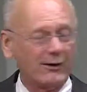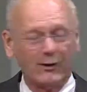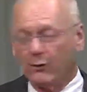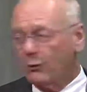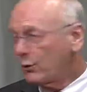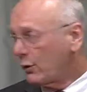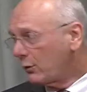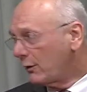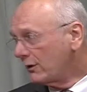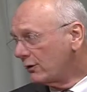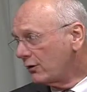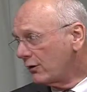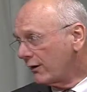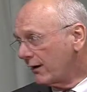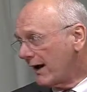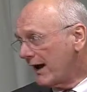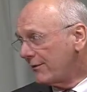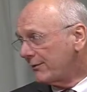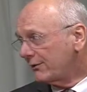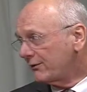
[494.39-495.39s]
where we do the
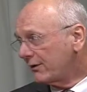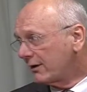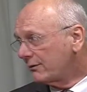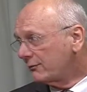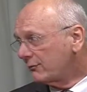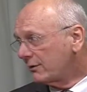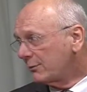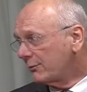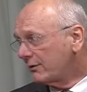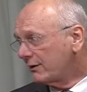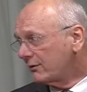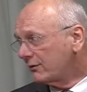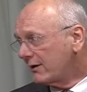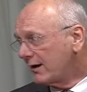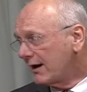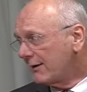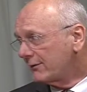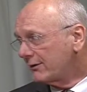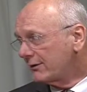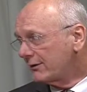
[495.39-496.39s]
opposite. We preach
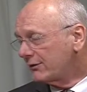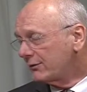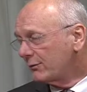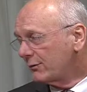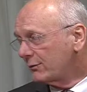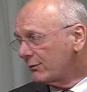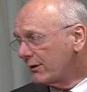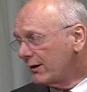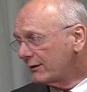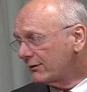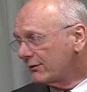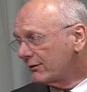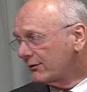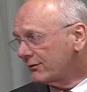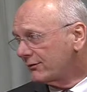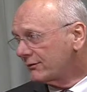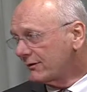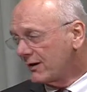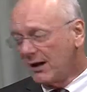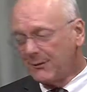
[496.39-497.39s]
capitalism and practice
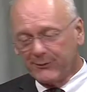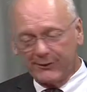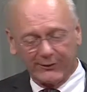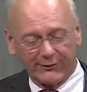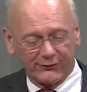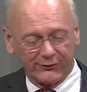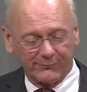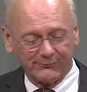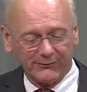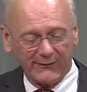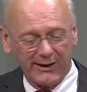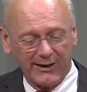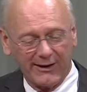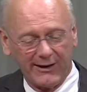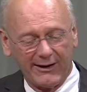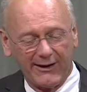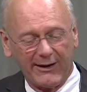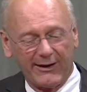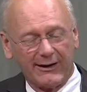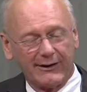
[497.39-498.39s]
right. communism. communism
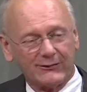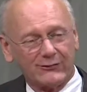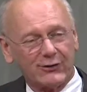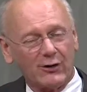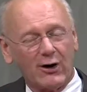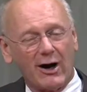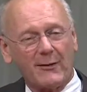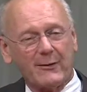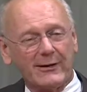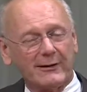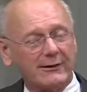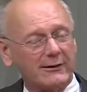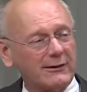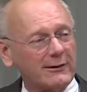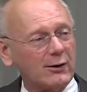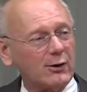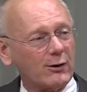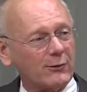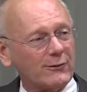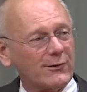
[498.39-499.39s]
so I mean,
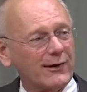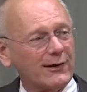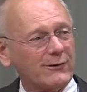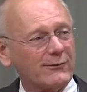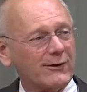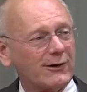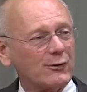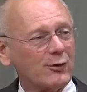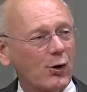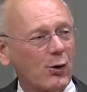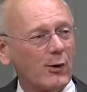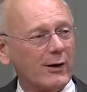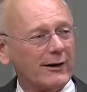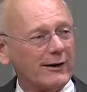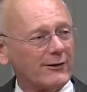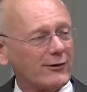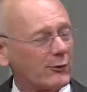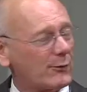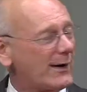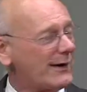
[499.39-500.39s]
you know, they're they're going
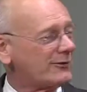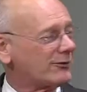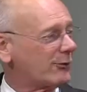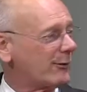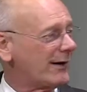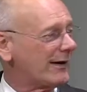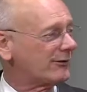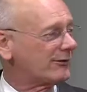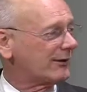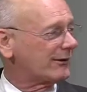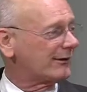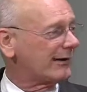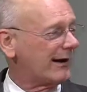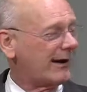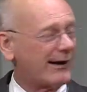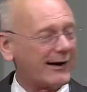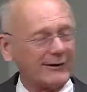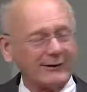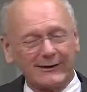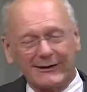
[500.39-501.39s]
in the right direction,
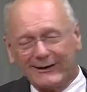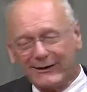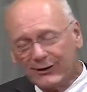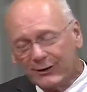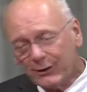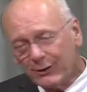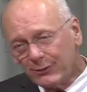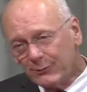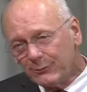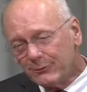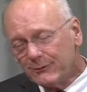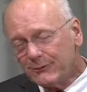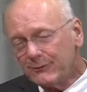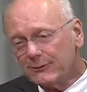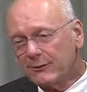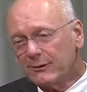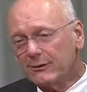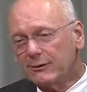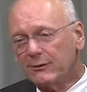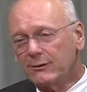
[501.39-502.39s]
and you know,
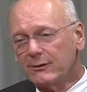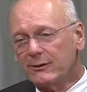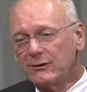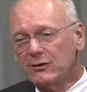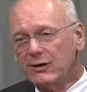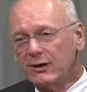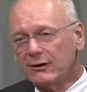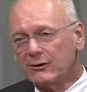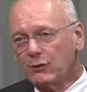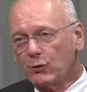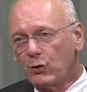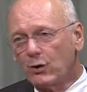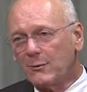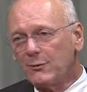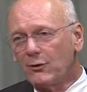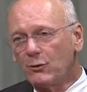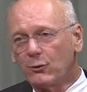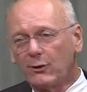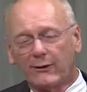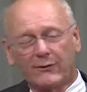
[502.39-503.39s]
you can
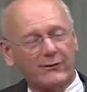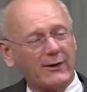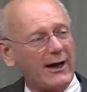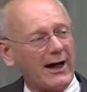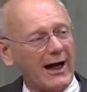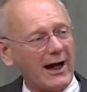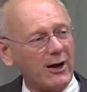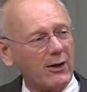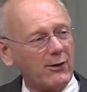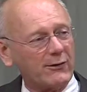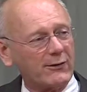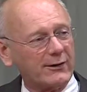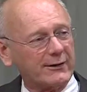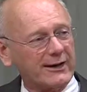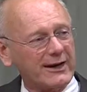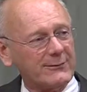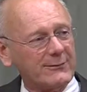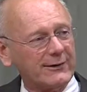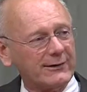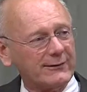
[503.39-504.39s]
quibble with how they're
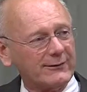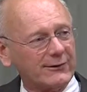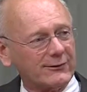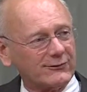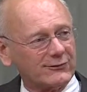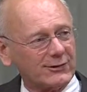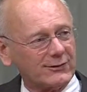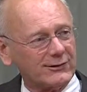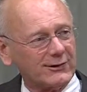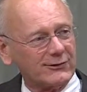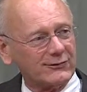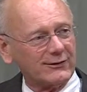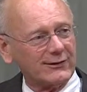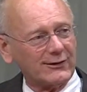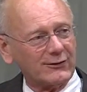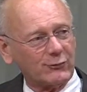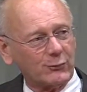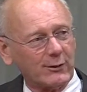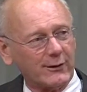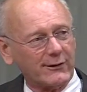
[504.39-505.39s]
keeping the
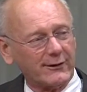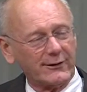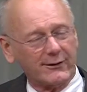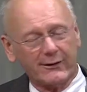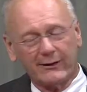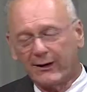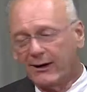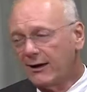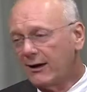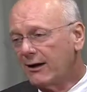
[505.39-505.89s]
statistics, whether